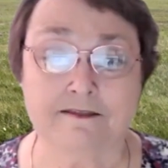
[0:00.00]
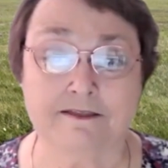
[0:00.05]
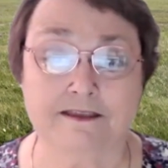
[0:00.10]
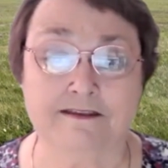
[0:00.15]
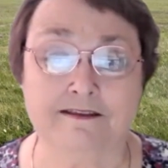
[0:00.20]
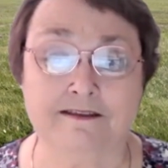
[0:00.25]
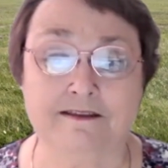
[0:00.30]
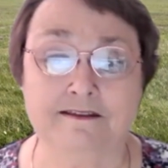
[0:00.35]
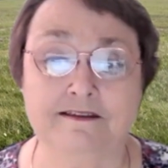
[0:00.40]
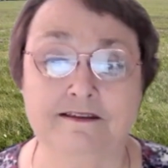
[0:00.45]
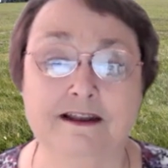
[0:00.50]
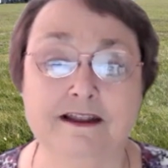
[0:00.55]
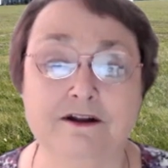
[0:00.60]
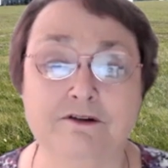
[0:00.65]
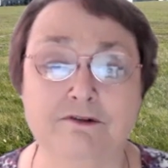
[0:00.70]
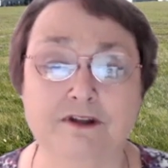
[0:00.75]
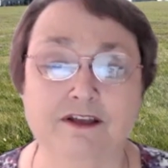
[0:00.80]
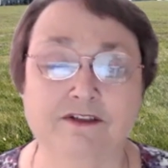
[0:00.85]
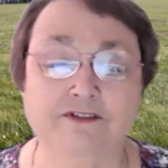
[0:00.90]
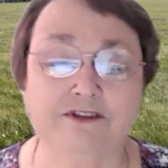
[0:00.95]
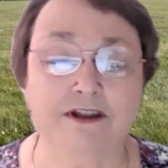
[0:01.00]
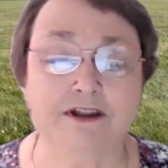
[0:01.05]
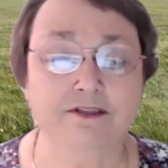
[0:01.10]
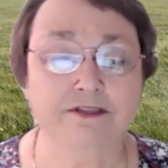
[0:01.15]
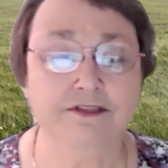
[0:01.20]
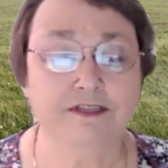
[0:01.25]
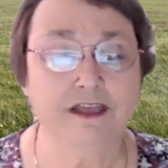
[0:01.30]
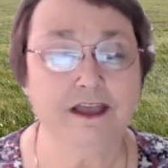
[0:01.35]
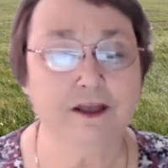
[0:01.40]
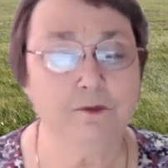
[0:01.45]
This is an interesting
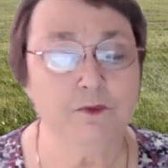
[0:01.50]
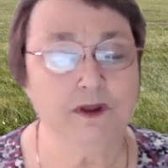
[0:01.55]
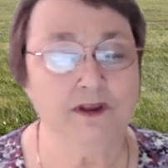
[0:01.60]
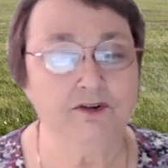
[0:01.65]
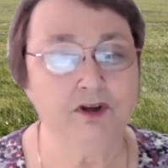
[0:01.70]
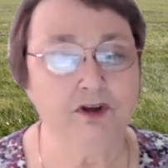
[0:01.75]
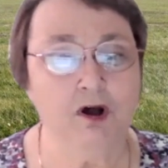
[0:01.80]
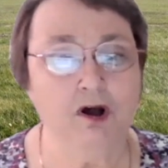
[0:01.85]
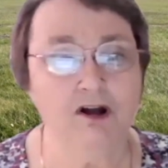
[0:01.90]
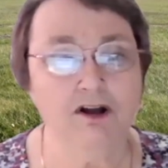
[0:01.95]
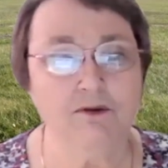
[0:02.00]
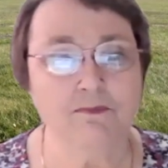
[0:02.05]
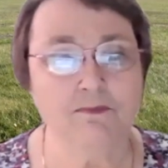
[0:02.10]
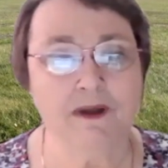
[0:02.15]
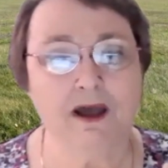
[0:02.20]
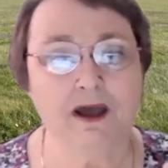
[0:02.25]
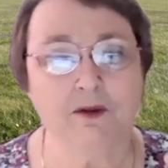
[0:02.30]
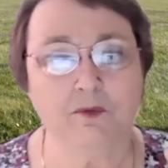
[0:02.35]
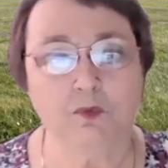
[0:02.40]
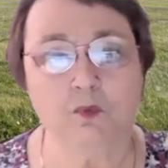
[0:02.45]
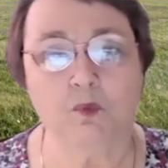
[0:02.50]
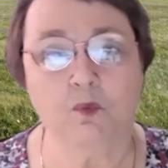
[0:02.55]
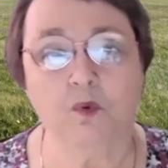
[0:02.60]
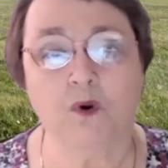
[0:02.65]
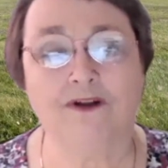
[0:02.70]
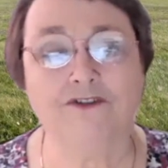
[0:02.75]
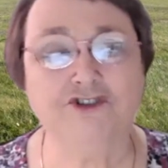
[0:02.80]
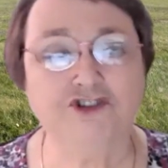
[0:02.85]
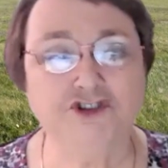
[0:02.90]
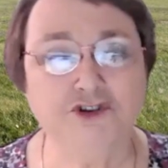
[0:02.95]
thing. We talk about
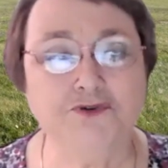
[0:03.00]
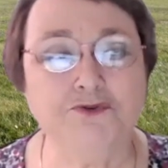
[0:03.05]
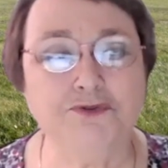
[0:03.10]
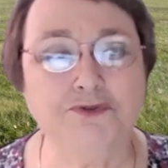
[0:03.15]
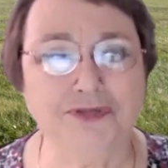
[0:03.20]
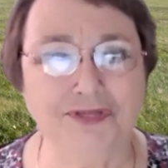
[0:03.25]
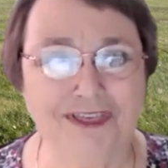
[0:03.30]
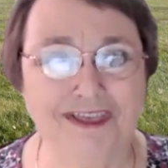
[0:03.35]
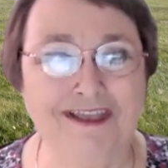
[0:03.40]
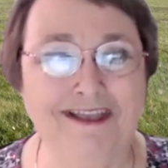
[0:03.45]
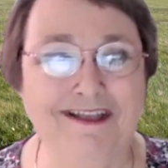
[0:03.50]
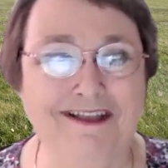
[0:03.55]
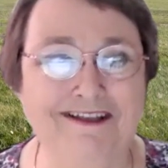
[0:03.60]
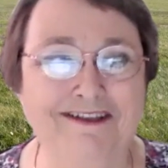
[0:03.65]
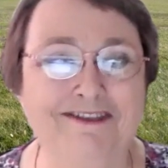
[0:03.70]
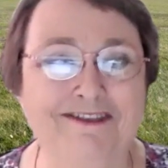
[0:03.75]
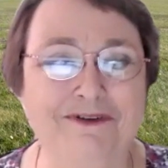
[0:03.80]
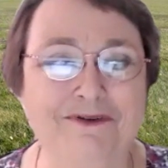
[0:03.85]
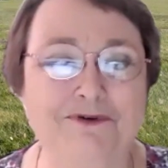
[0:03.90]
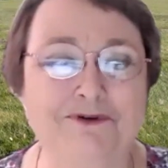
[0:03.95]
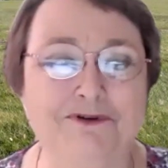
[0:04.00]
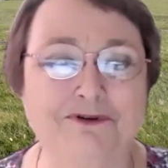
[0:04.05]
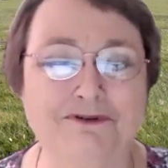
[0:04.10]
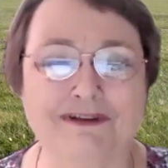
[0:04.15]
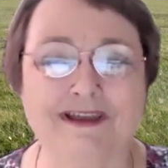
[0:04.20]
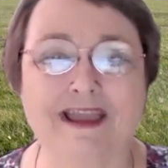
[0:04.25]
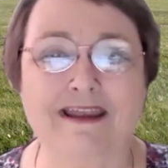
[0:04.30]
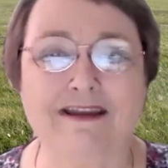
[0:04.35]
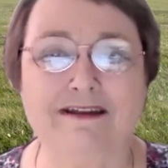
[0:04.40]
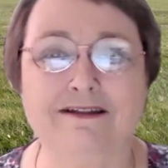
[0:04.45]
what you think you
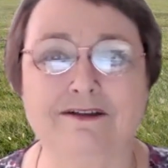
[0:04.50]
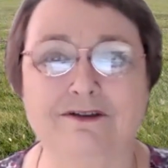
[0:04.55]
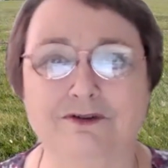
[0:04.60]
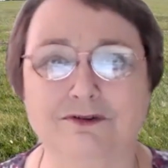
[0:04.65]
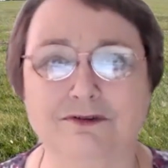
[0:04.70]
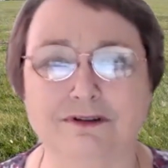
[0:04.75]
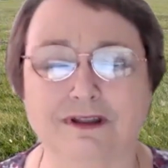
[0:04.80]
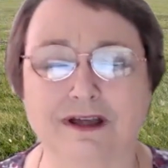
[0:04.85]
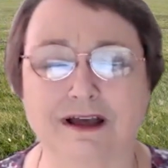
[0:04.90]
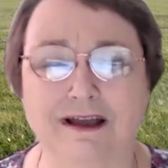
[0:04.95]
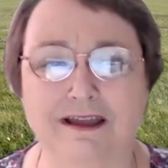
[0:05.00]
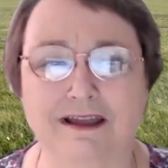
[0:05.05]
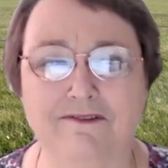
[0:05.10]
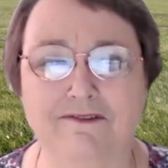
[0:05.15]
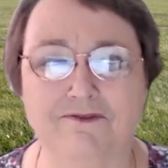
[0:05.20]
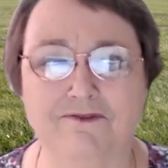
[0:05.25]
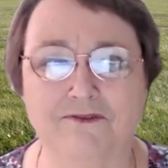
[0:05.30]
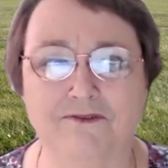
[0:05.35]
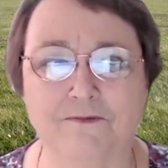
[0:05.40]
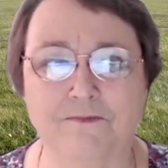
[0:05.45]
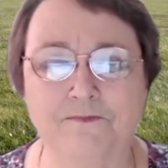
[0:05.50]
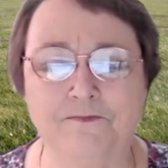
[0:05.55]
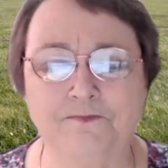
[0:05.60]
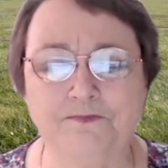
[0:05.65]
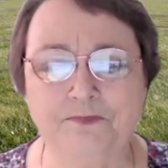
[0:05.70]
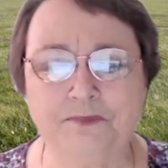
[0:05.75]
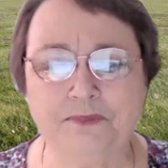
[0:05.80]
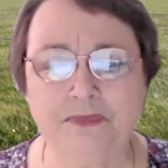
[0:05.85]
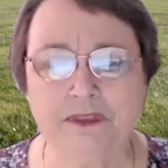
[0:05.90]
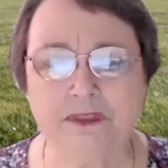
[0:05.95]
create in your life.
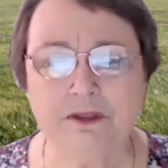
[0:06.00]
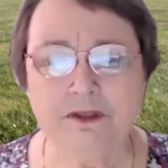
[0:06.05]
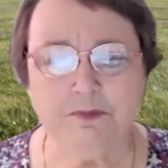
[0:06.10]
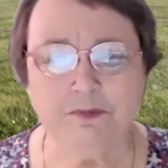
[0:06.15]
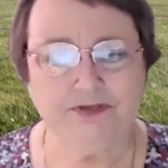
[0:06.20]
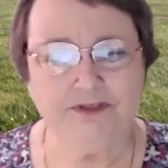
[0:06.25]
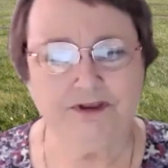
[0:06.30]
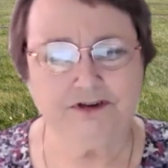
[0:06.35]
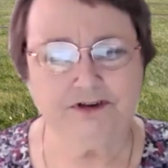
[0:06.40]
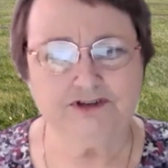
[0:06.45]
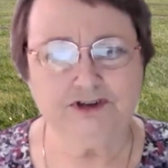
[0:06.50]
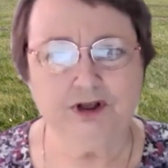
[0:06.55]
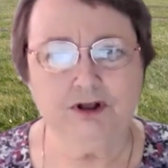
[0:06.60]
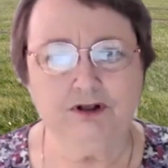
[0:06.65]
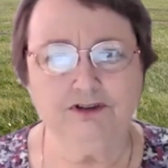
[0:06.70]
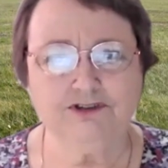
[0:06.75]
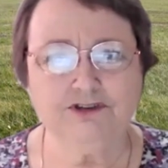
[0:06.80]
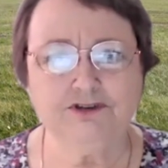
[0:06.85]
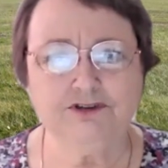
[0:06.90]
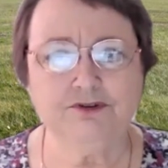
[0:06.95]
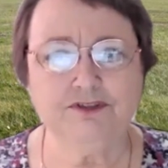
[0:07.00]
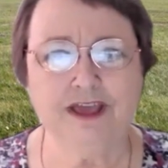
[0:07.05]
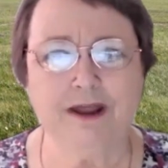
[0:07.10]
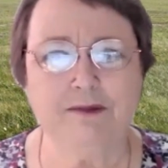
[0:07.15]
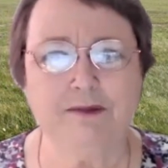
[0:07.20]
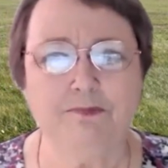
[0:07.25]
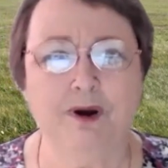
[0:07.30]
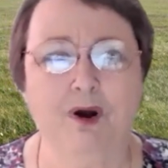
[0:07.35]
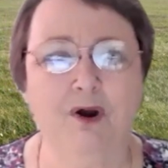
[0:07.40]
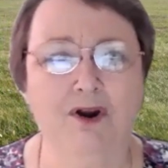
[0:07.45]
But there's also
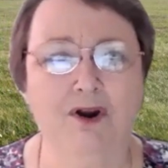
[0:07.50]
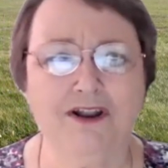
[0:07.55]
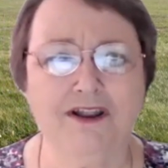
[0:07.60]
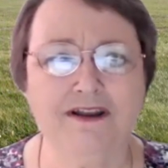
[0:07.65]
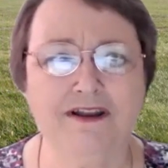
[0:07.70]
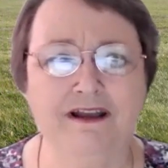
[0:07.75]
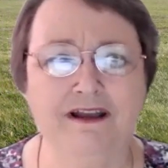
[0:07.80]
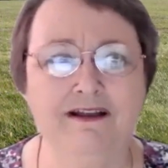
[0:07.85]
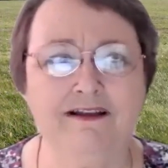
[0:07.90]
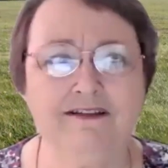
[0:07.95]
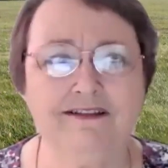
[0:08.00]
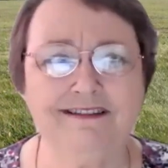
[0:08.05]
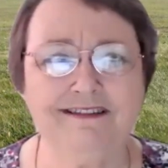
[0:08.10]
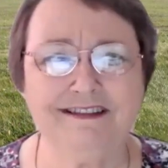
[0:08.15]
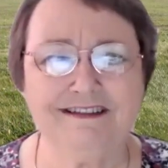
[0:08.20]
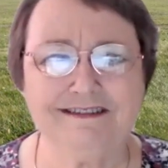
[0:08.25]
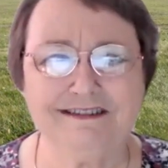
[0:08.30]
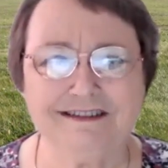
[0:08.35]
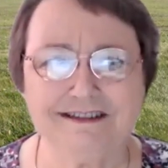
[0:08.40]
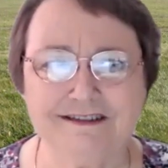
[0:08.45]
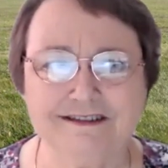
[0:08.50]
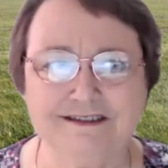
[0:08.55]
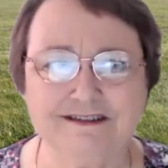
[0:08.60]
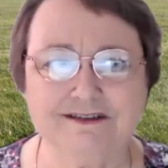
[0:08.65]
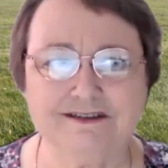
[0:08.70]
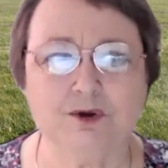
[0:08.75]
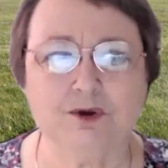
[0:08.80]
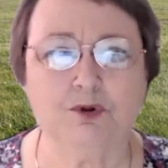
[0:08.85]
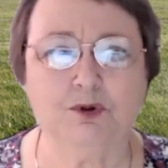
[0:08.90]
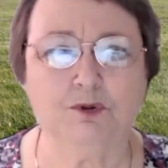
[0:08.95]
that part in us that's the
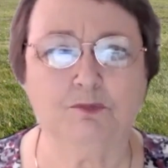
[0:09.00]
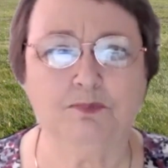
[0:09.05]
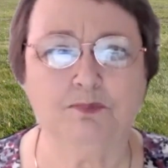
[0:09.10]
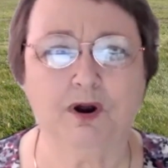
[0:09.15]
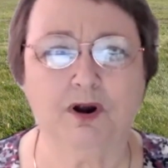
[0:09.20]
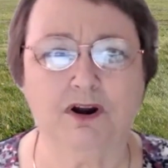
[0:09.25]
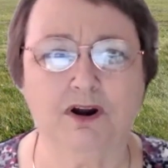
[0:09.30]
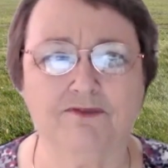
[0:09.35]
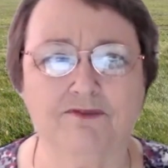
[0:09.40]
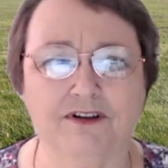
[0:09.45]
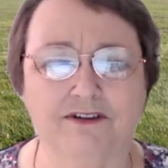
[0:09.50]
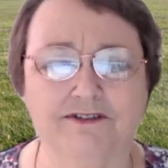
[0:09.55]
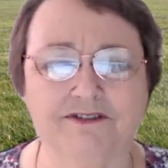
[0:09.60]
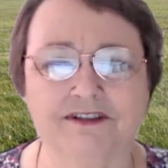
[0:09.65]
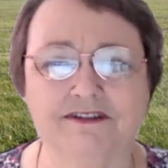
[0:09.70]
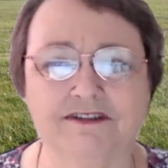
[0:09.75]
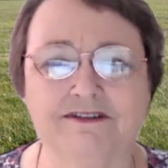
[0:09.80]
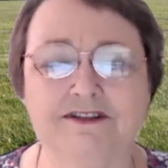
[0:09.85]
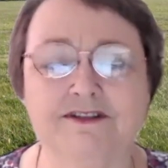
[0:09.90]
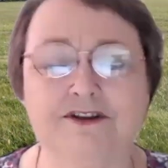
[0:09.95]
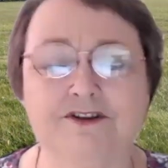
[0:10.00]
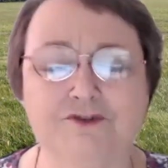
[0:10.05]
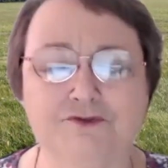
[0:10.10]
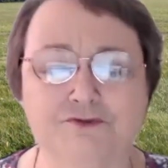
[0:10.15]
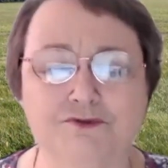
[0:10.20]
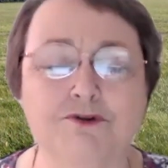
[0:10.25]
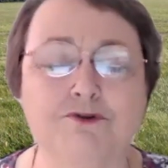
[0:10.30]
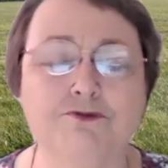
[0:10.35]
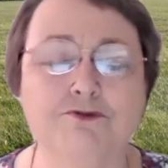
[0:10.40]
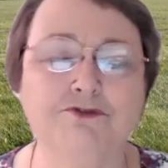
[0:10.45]
soul part of us, that's the
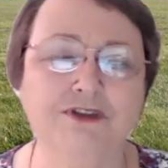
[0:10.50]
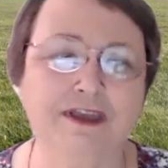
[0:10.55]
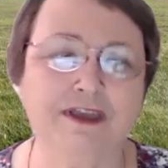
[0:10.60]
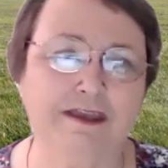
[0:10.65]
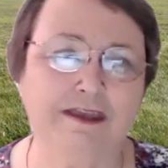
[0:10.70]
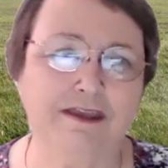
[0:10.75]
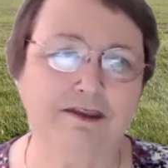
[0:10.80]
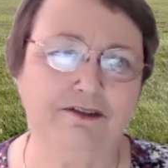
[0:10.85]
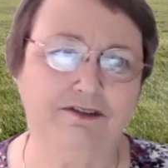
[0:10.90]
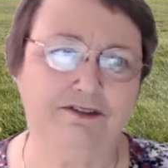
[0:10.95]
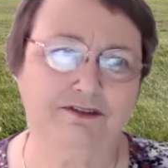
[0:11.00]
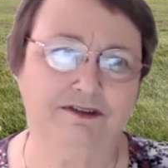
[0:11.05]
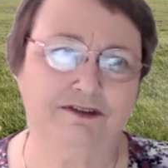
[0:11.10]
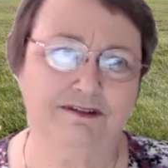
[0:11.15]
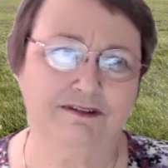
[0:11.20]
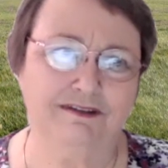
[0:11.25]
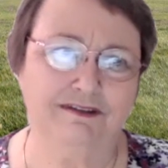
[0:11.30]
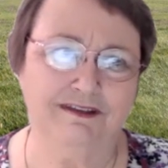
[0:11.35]
true yeast.